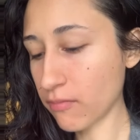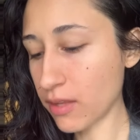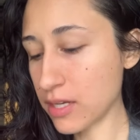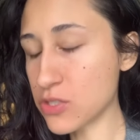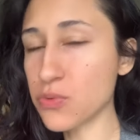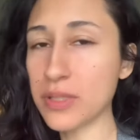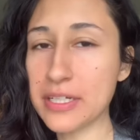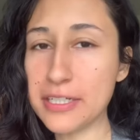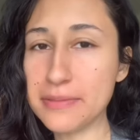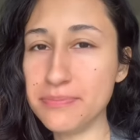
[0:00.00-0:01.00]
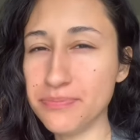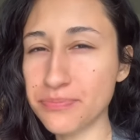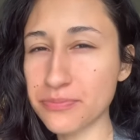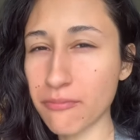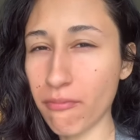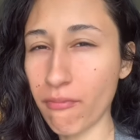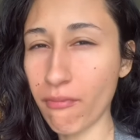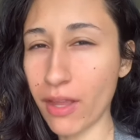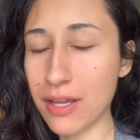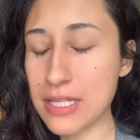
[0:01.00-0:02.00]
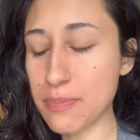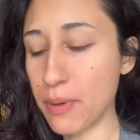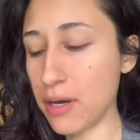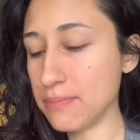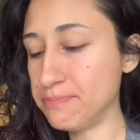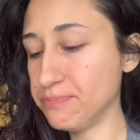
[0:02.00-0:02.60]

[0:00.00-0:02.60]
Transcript: It's really good. It's bomb.